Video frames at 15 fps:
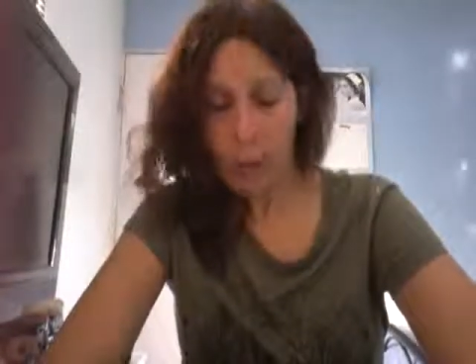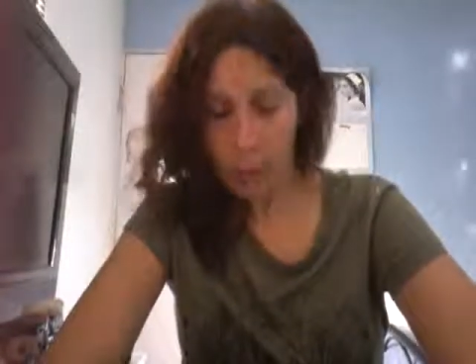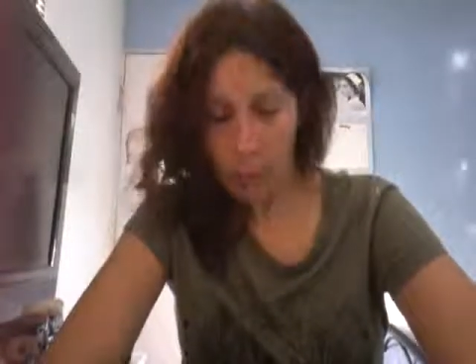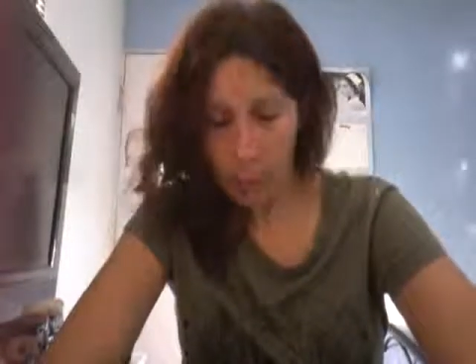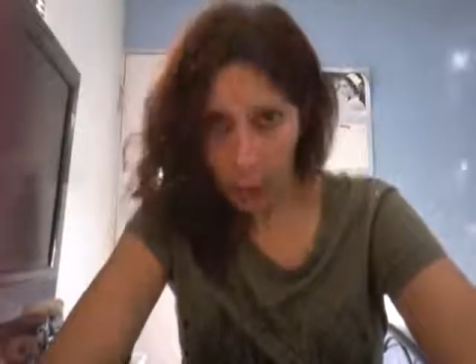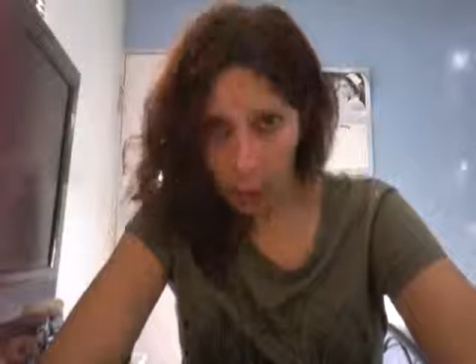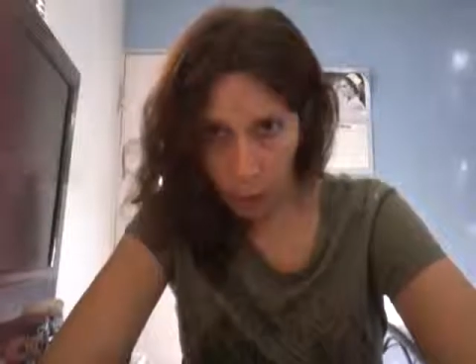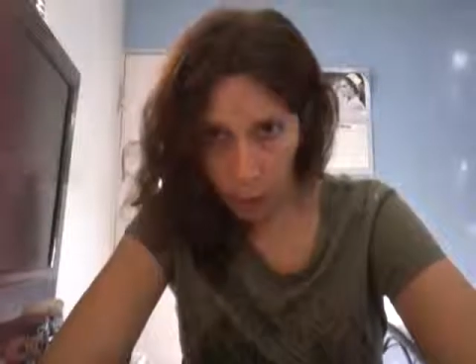
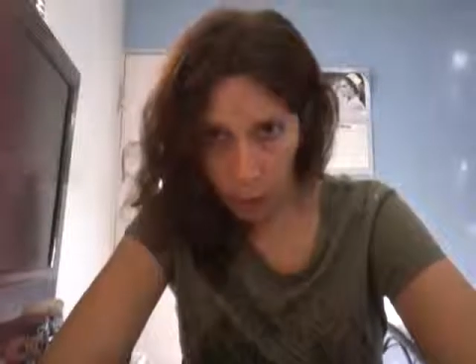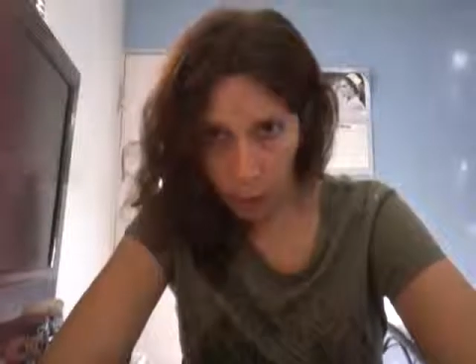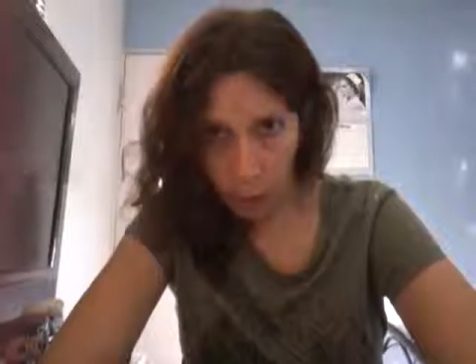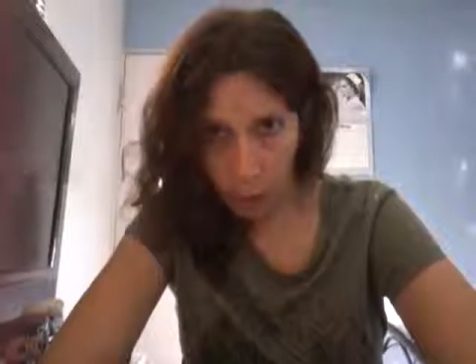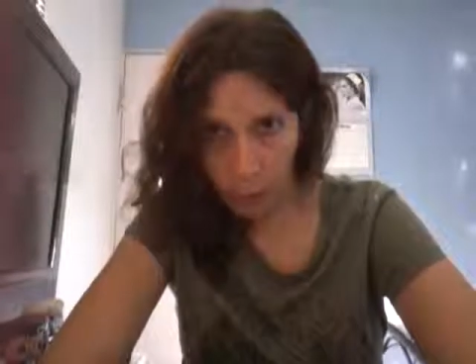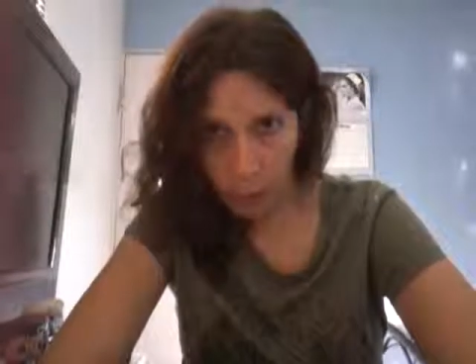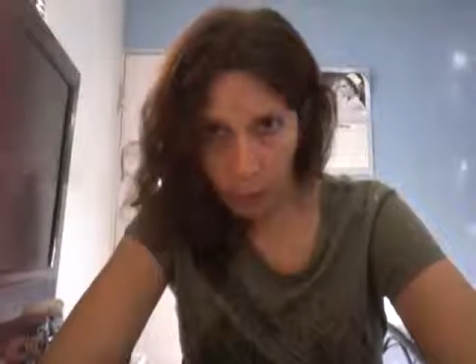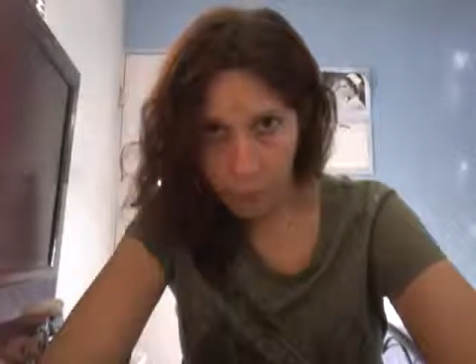Deborah Kerr
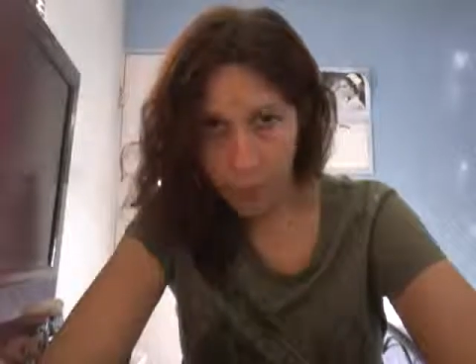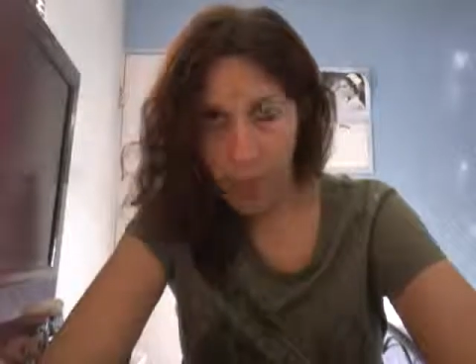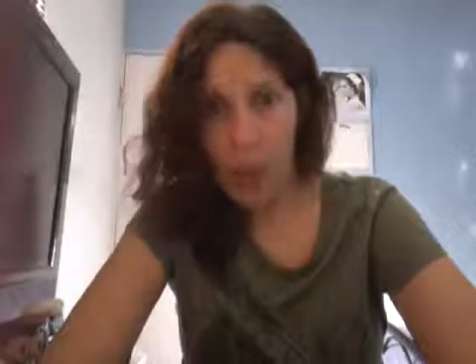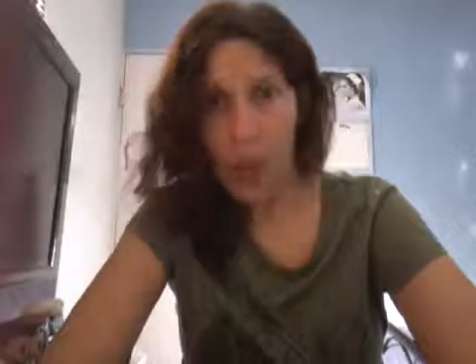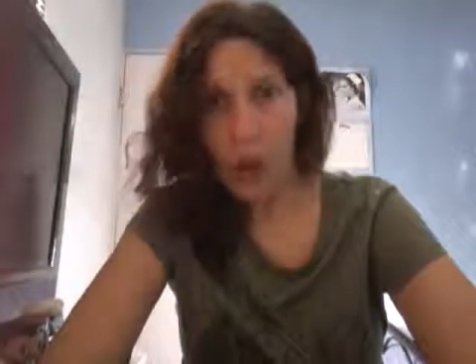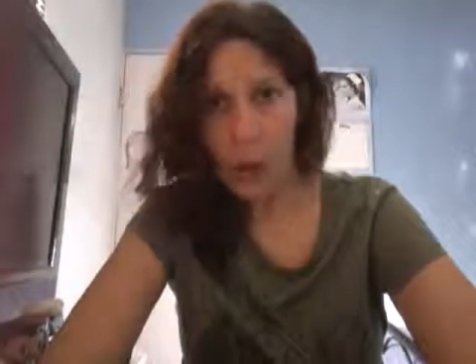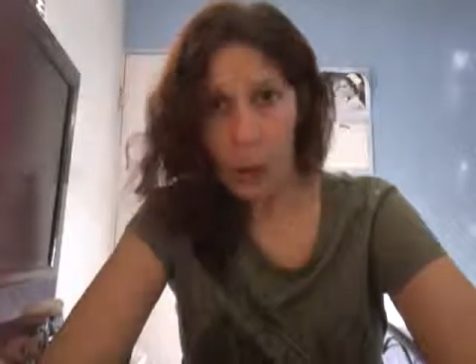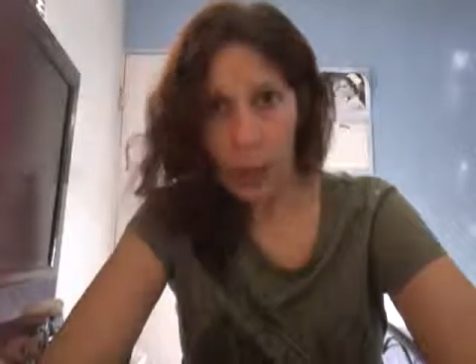Unger,
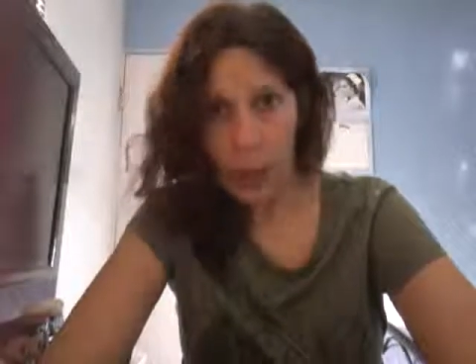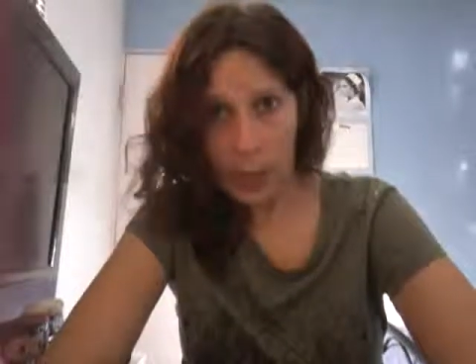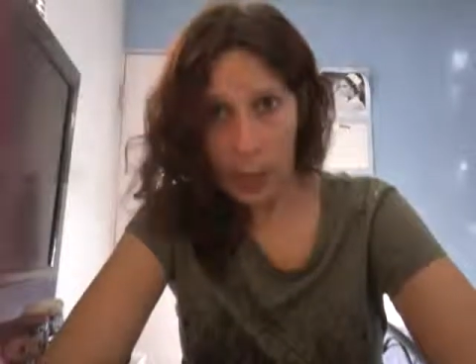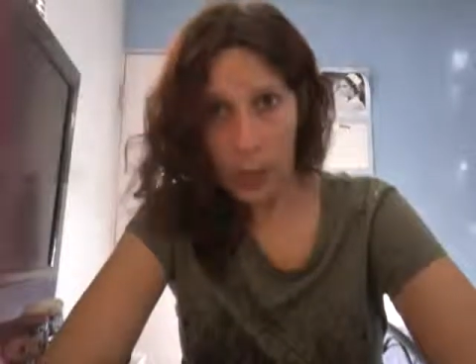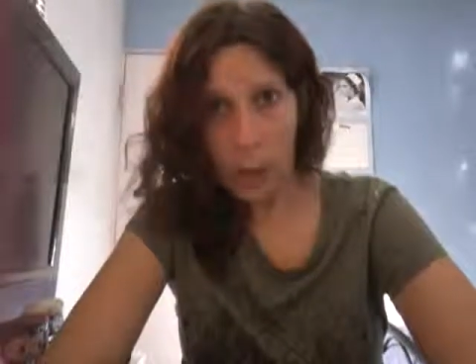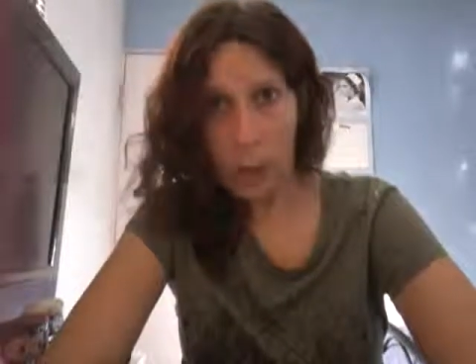and Elias